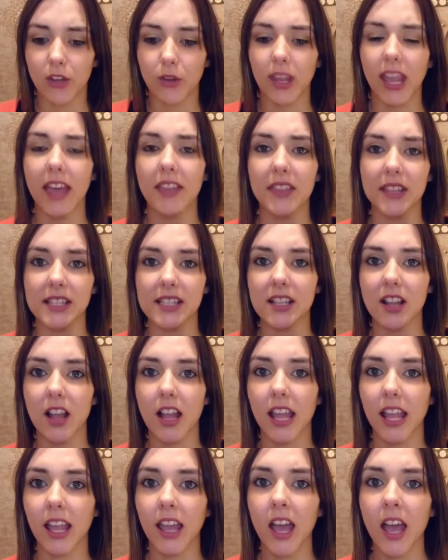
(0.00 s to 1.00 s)
You get this
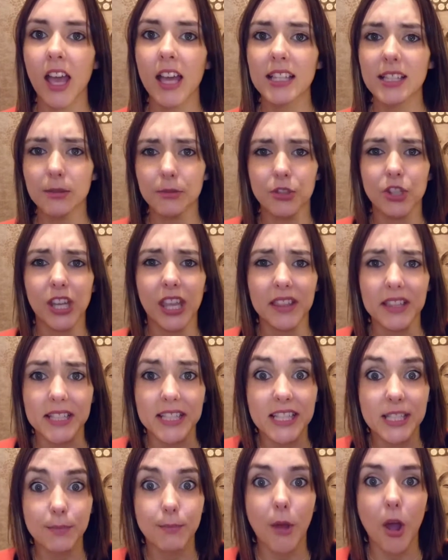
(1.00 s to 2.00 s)
like, sometimes you get
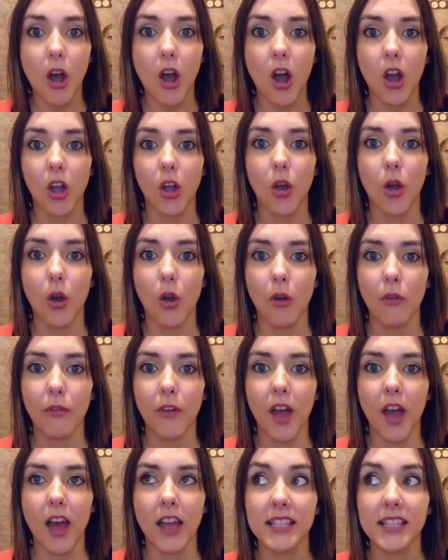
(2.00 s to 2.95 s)
this spark of